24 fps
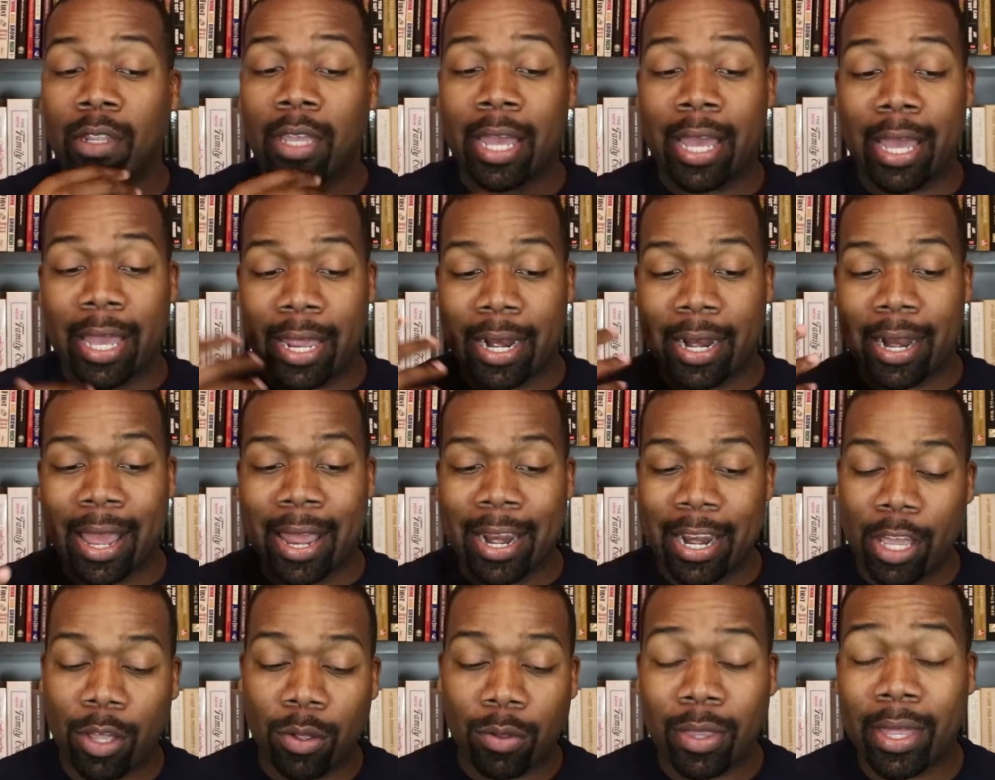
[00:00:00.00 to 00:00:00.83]
and
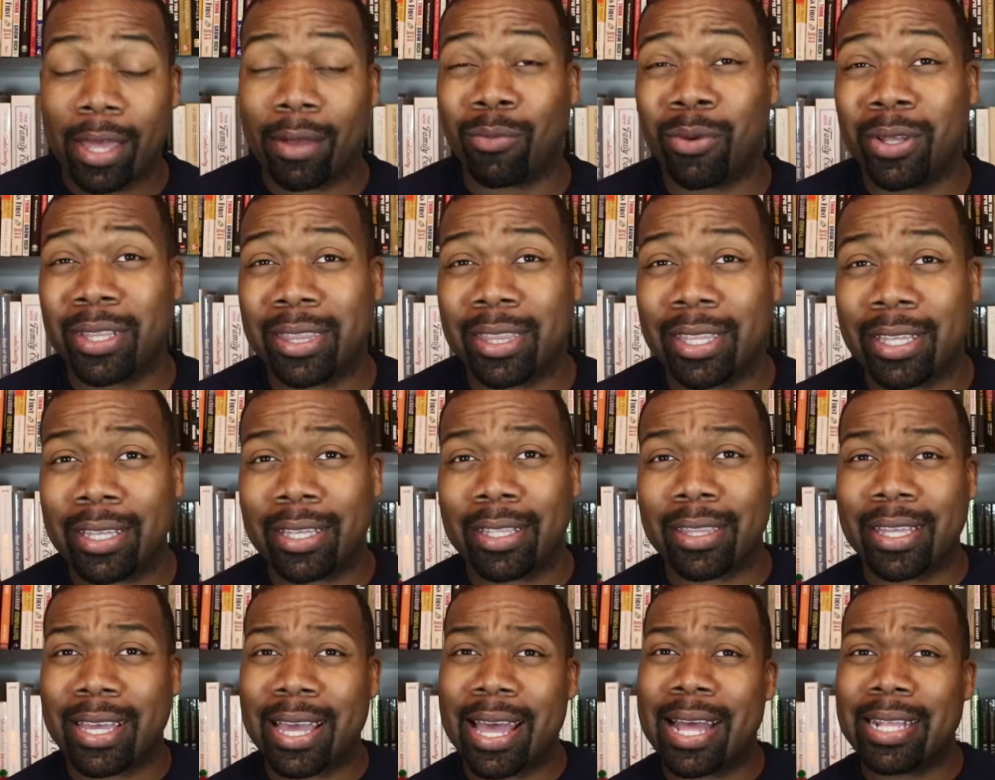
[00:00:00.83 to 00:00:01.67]
I know that with
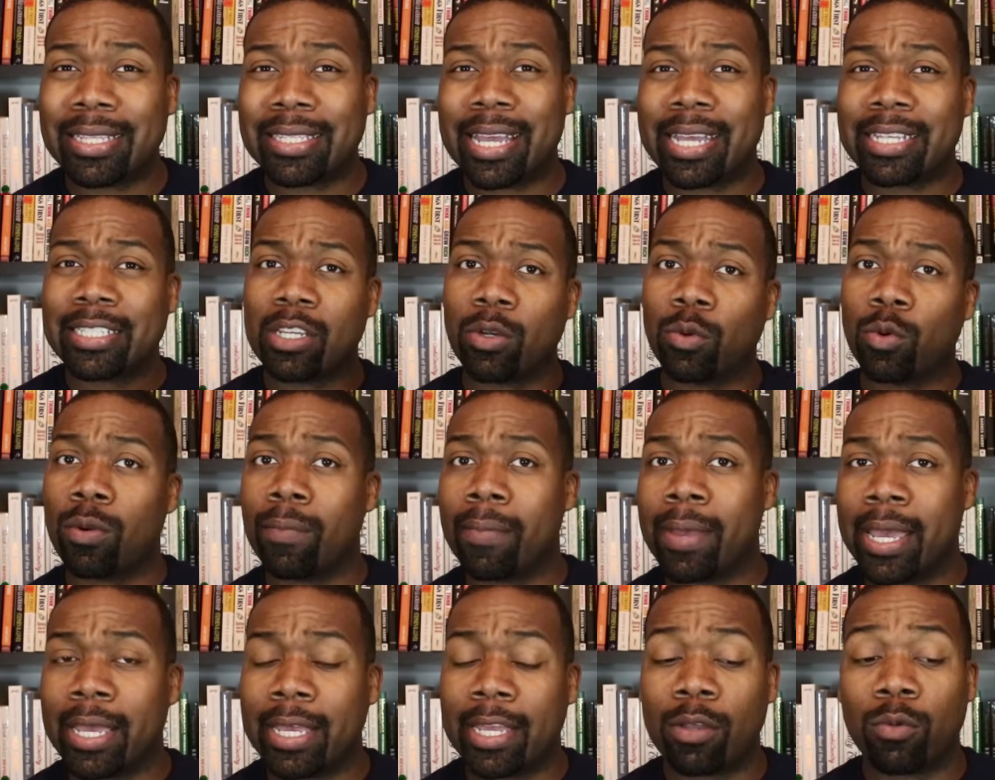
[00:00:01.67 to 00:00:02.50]
the contacts that we're
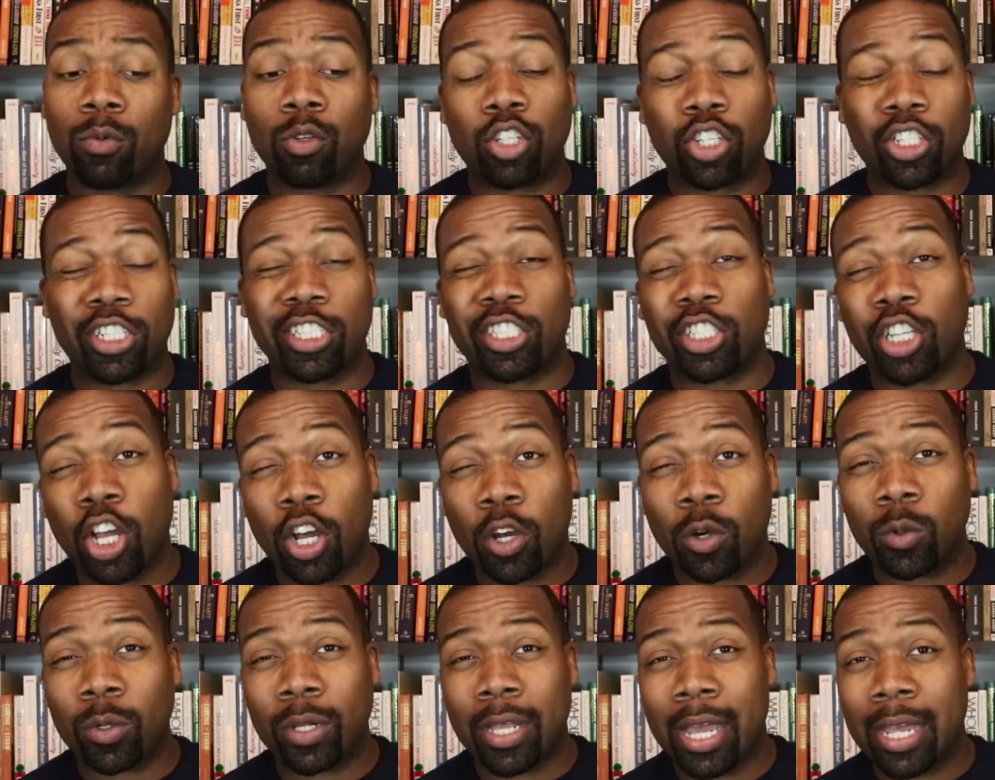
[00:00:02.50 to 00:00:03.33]
making, which are just
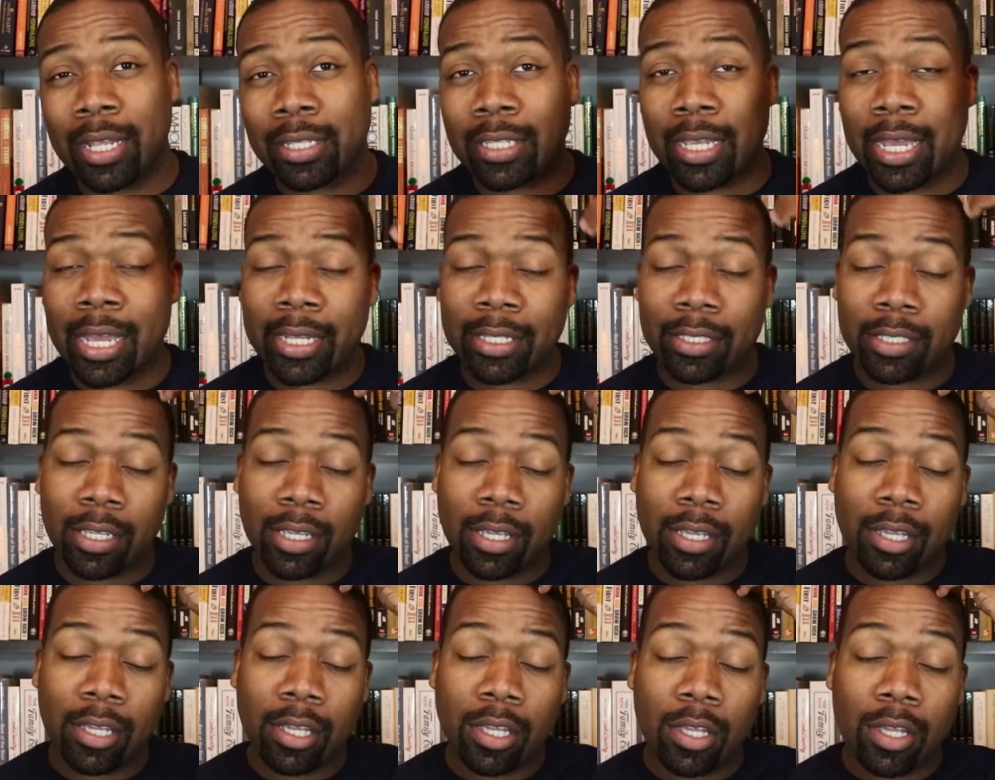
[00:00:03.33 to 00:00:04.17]
cold contacts,
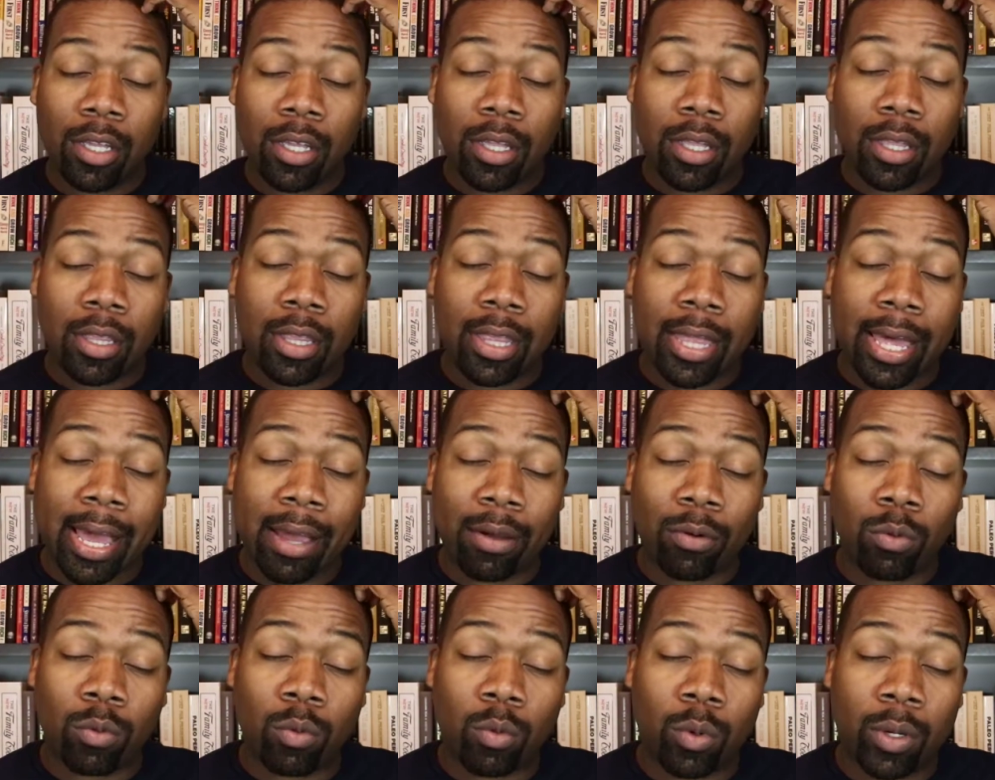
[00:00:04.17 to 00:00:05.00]

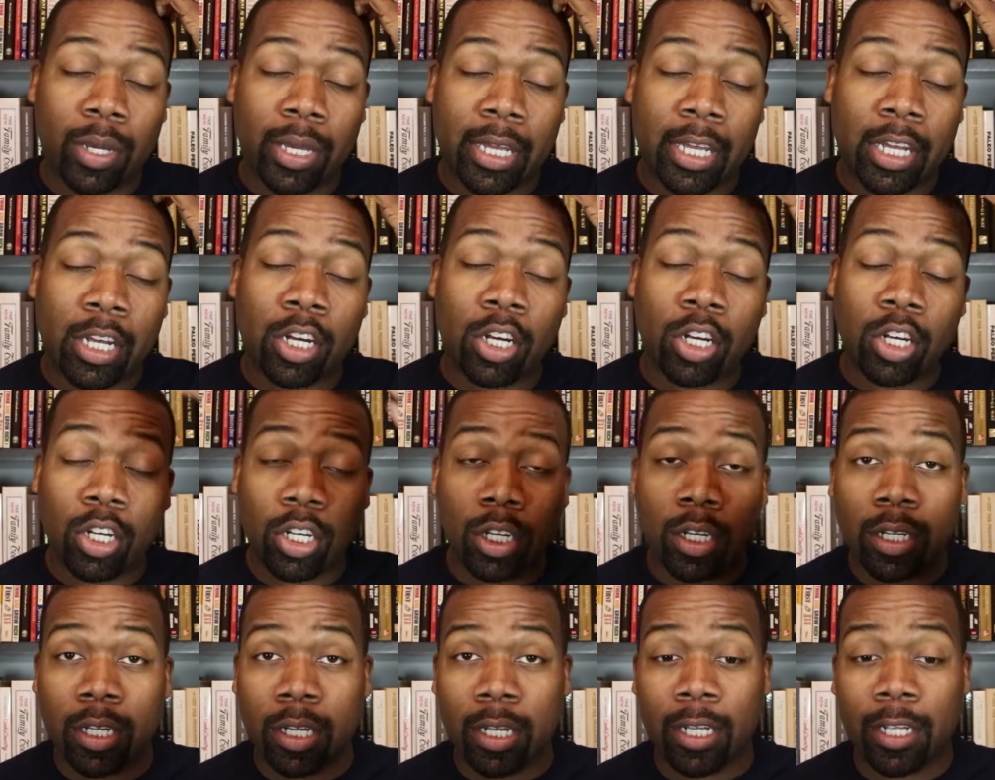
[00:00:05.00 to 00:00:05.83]
that we
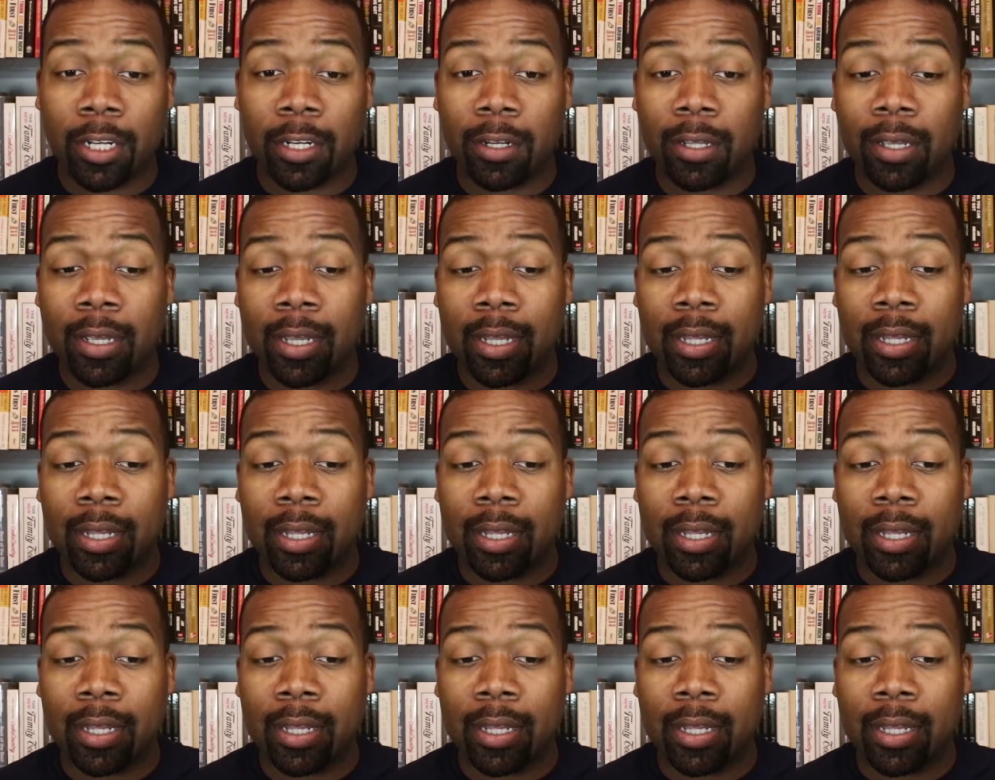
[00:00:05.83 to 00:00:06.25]
could,